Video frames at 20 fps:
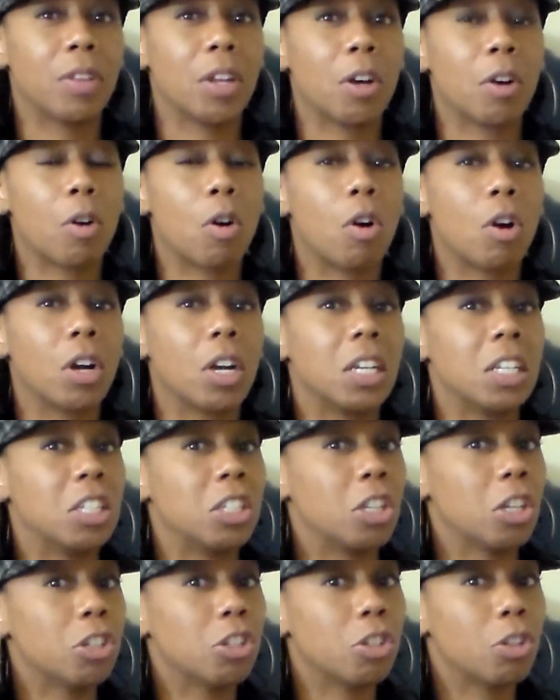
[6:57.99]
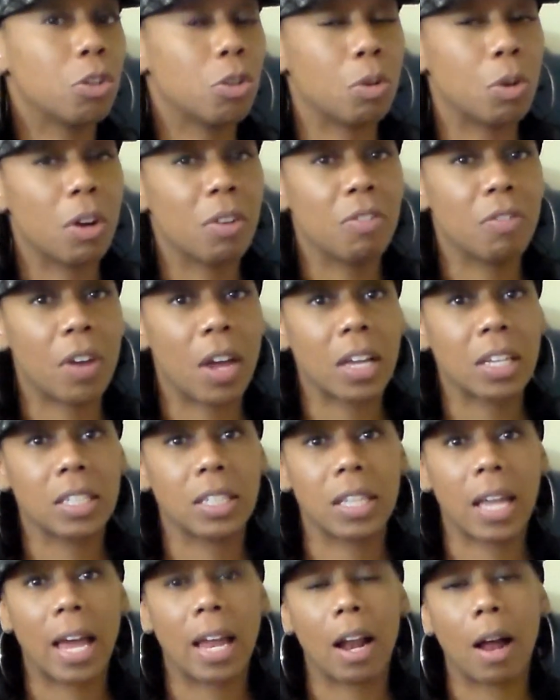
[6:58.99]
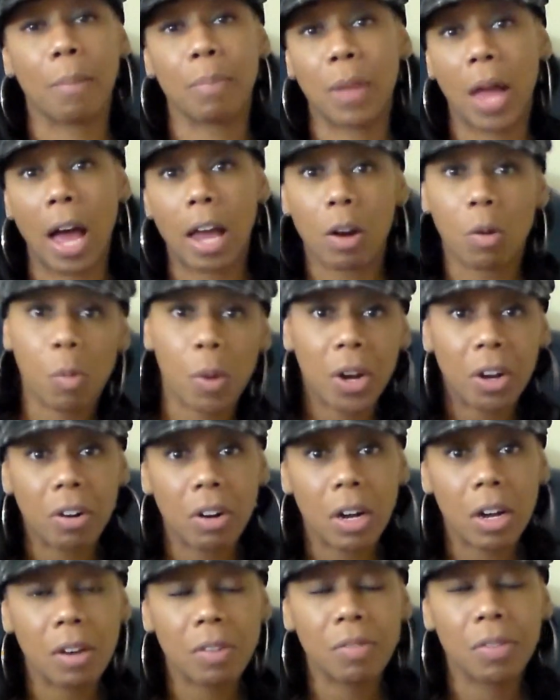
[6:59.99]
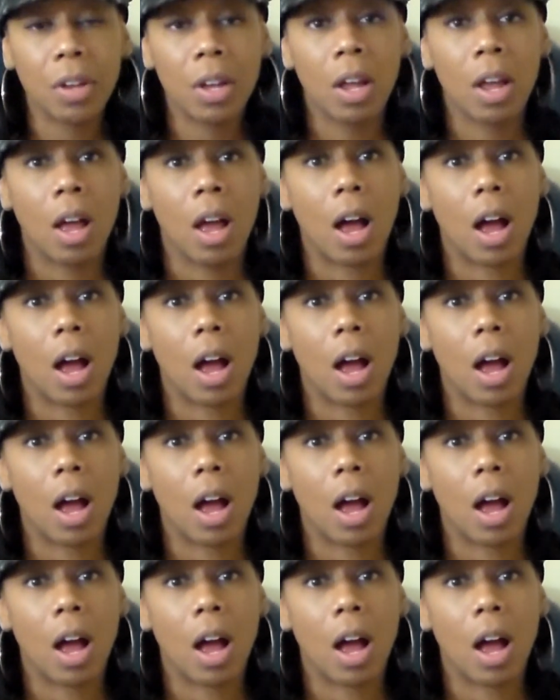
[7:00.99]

there are additional effects that I'm not aware of.